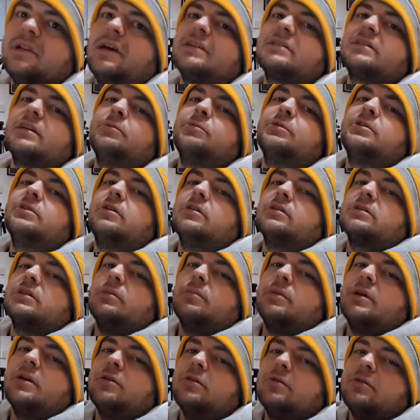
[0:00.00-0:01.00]
last time we talked
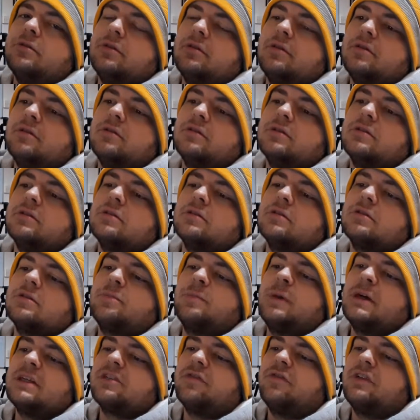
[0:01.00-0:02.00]
about
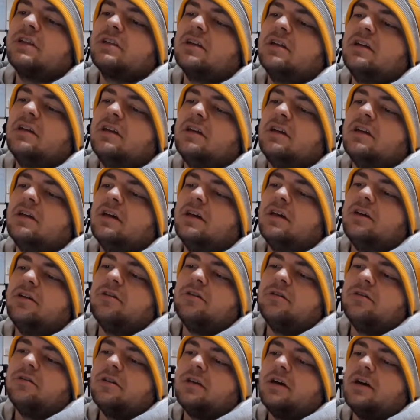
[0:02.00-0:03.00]
specificity and
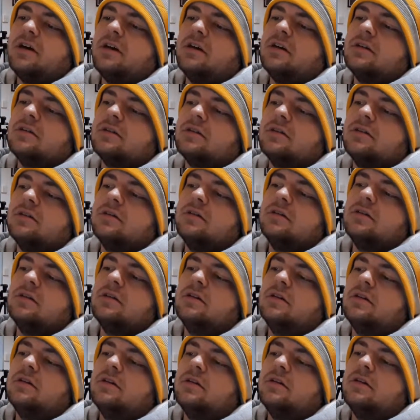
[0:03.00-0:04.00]
how that
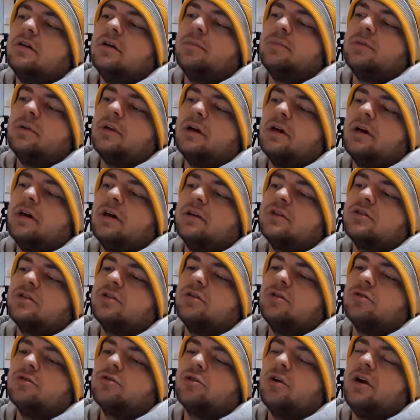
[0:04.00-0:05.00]
applies to
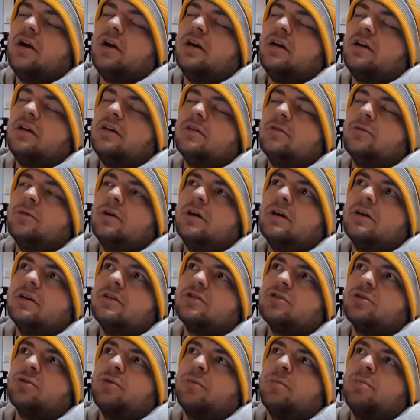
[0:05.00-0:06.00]
your training and why it
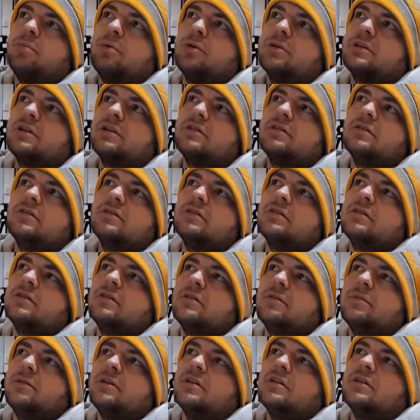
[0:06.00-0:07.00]
is so important.
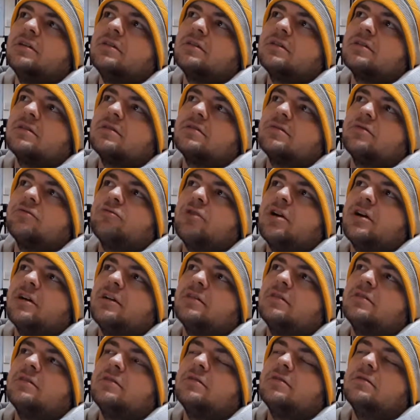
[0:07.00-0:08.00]
I mean, it is
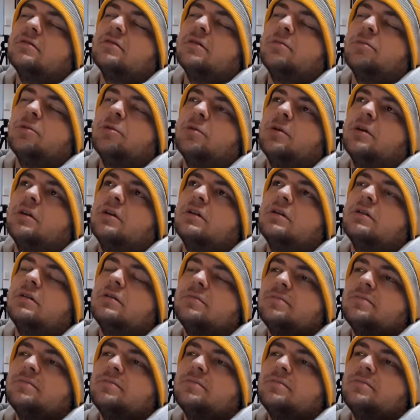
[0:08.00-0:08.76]
ranked #1.